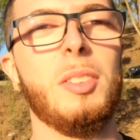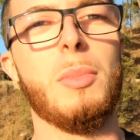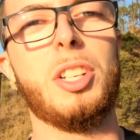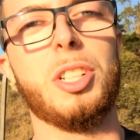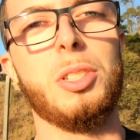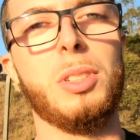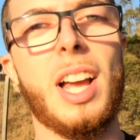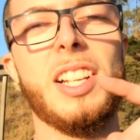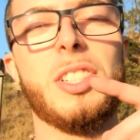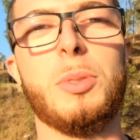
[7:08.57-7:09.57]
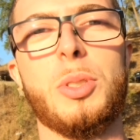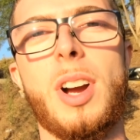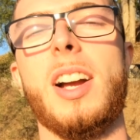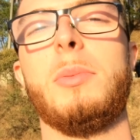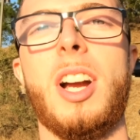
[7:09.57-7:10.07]
Make sure you like,
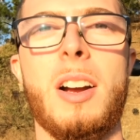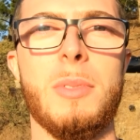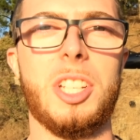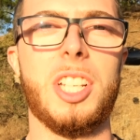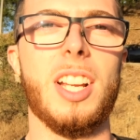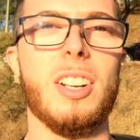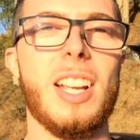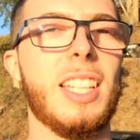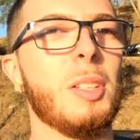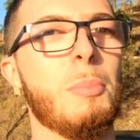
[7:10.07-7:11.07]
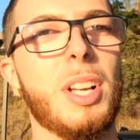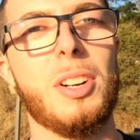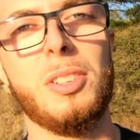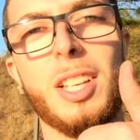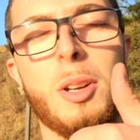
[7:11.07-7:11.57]
subscribe, comment, share, hit the
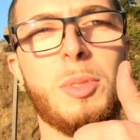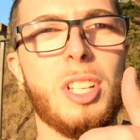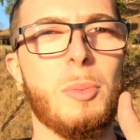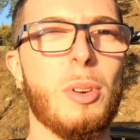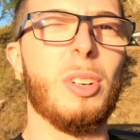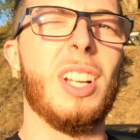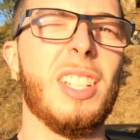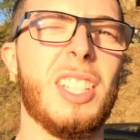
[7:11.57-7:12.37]
bell, thumbs up, all that